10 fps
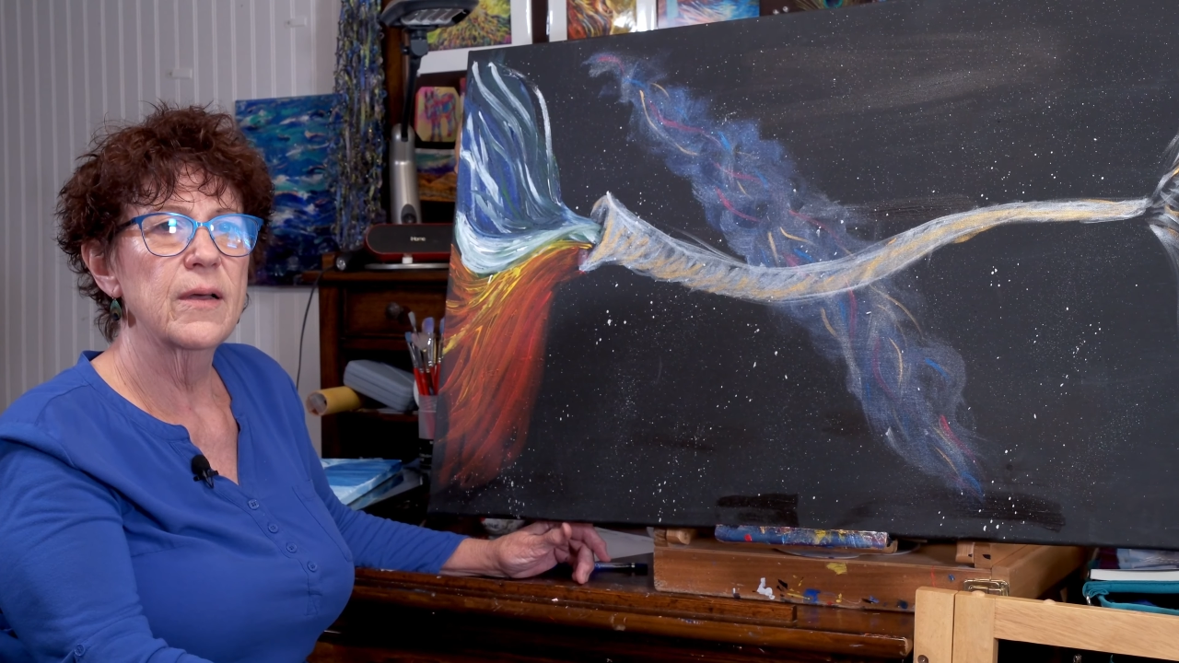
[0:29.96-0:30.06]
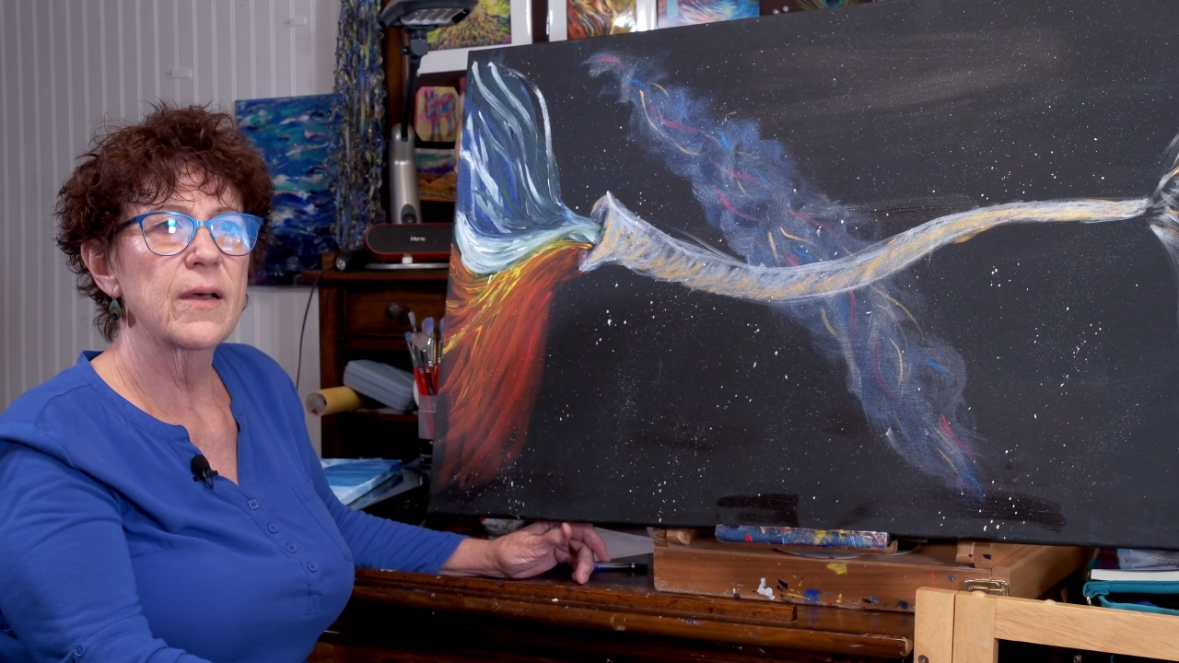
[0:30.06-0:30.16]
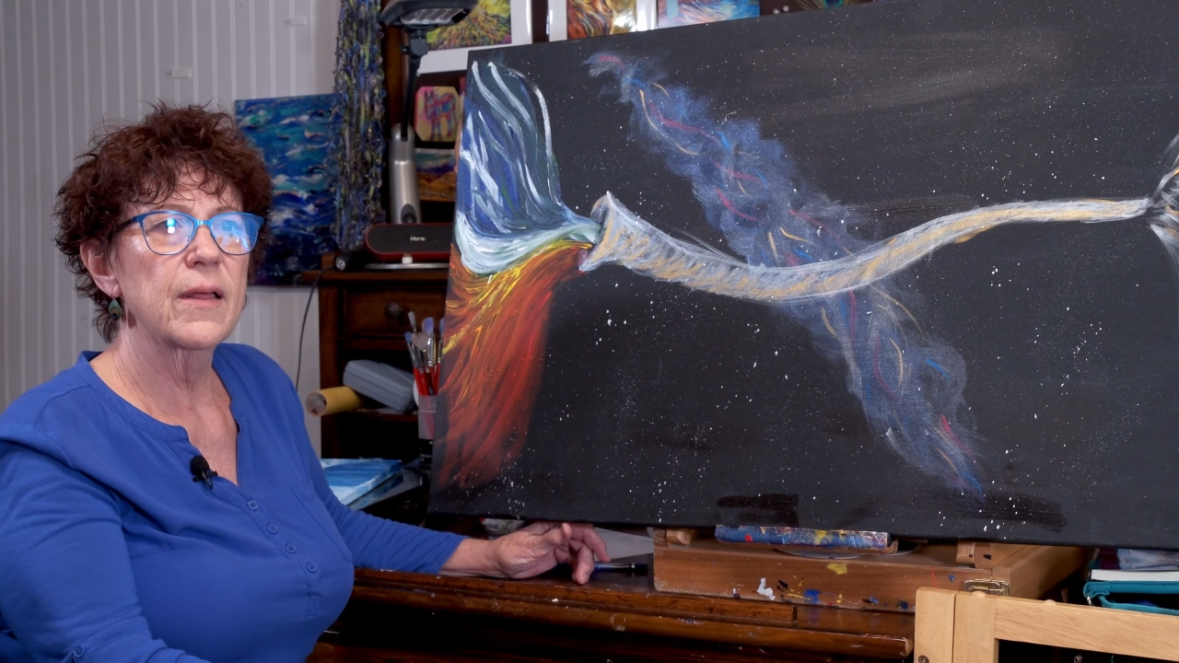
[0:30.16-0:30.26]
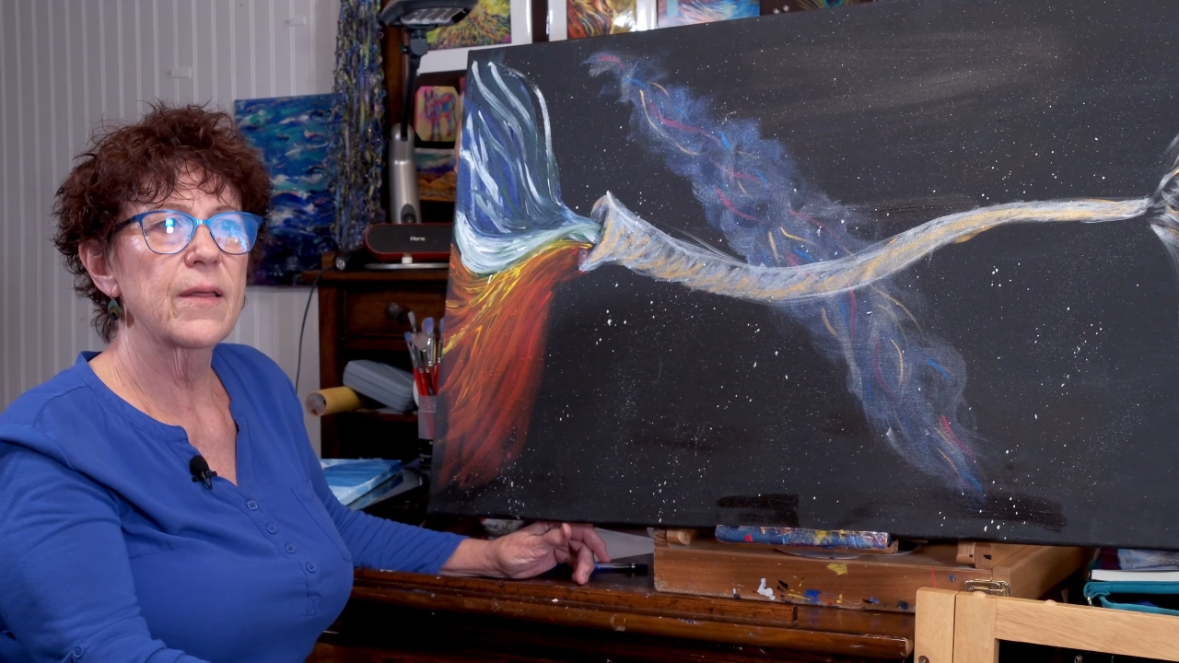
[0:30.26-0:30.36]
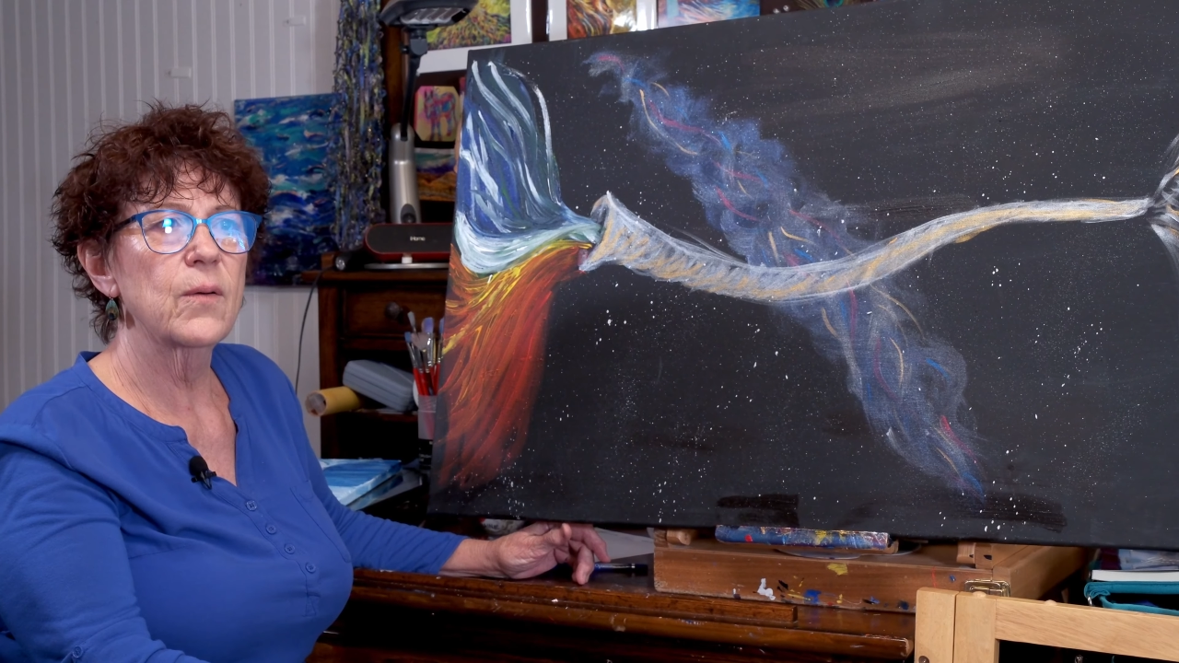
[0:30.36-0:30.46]

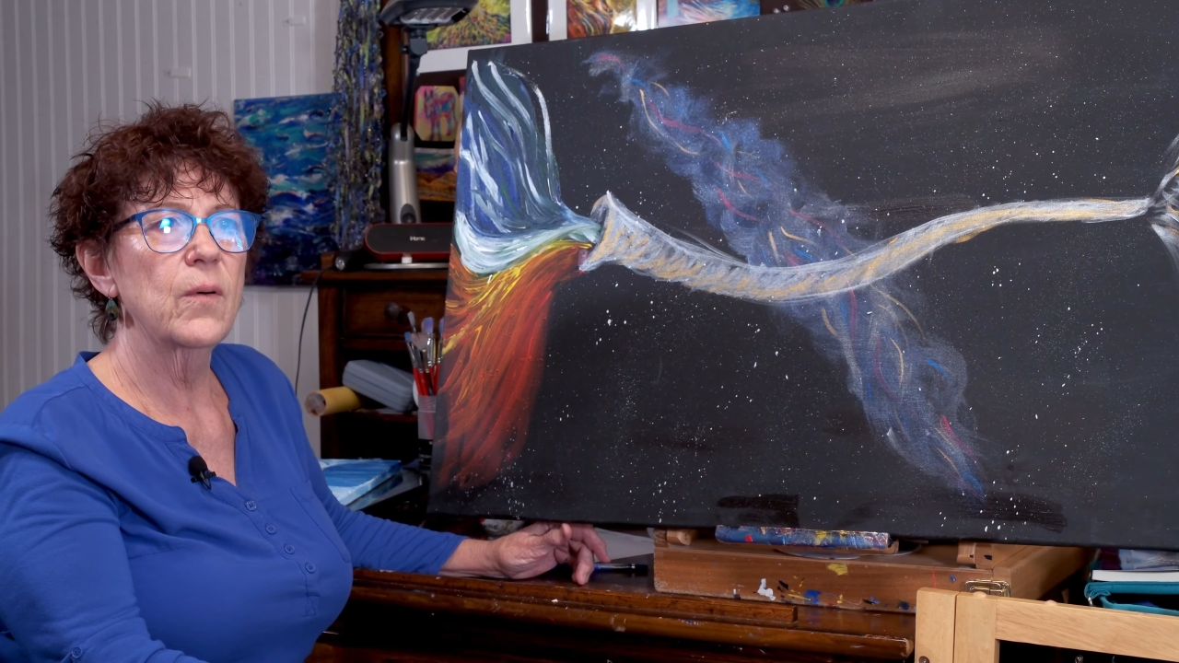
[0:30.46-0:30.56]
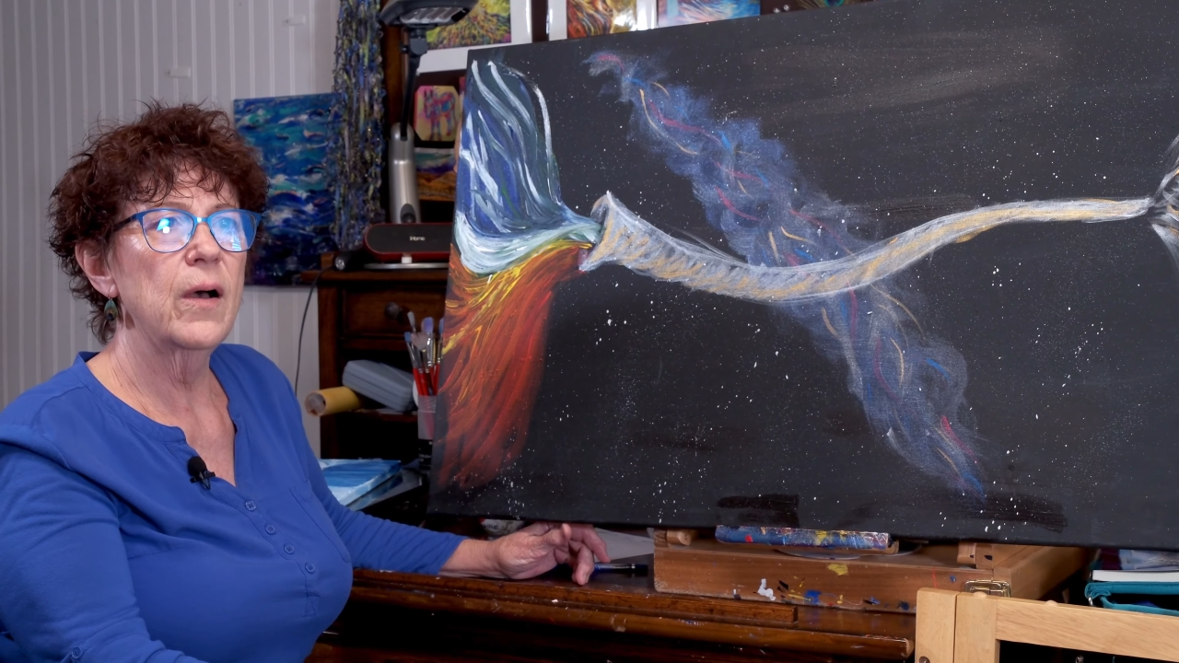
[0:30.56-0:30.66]
I thought,